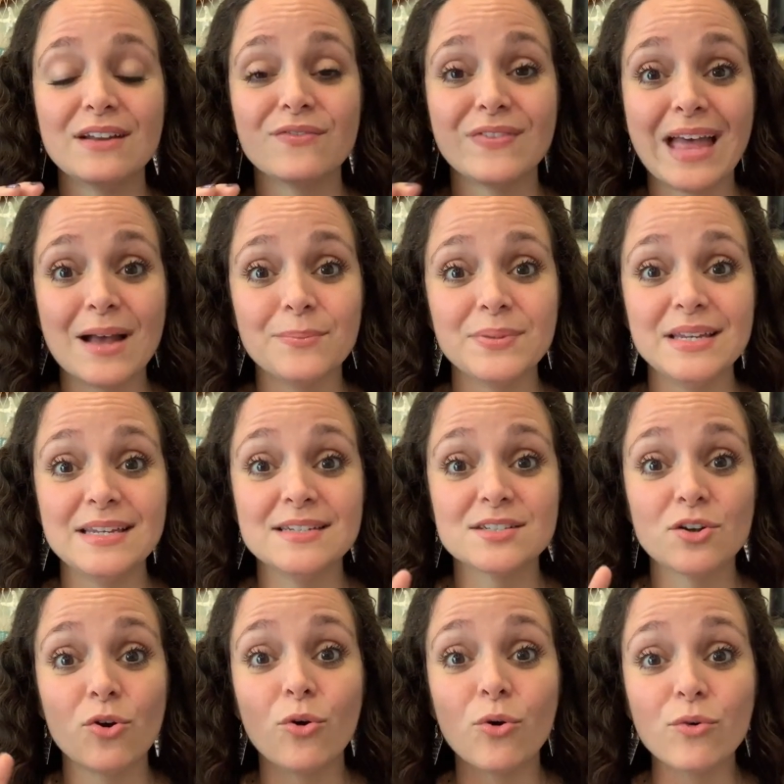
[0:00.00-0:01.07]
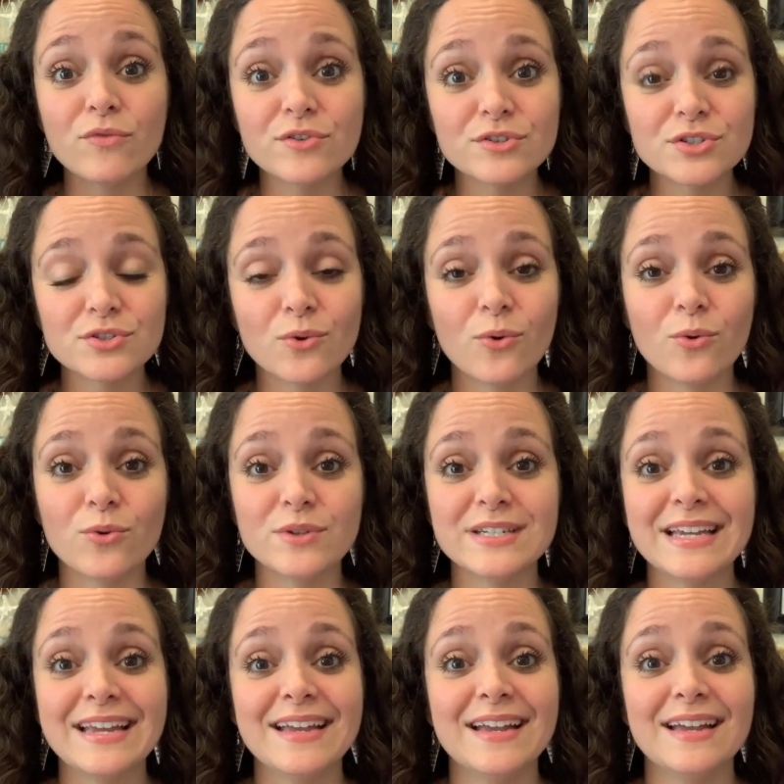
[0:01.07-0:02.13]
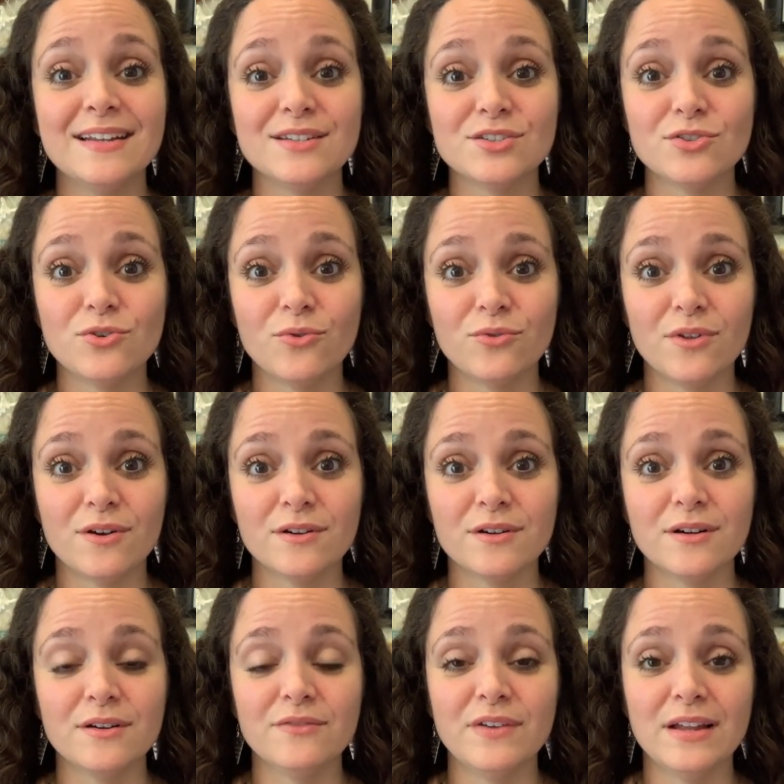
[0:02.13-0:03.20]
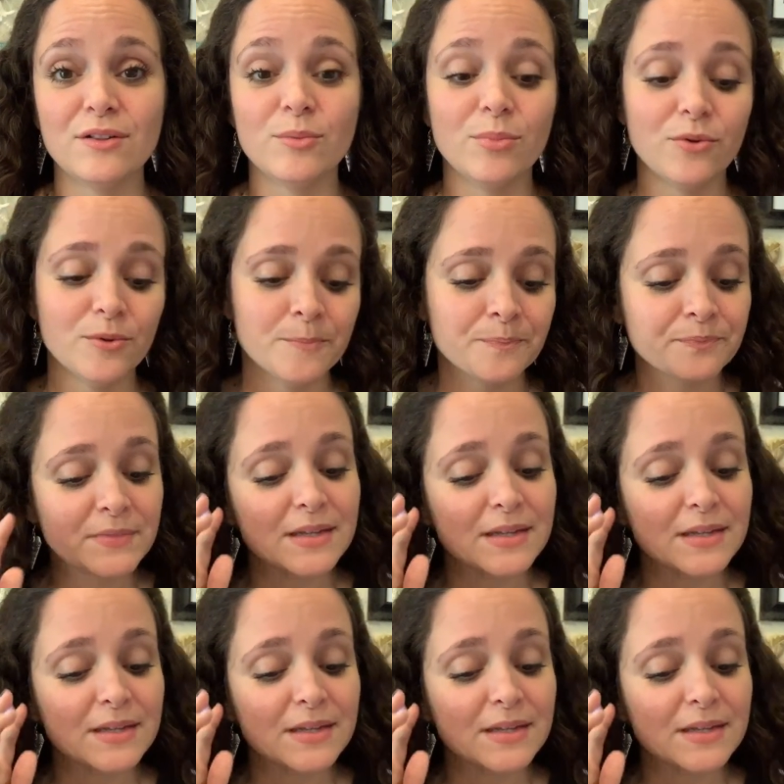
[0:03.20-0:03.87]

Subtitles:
if that piece oversold and it's no longer available.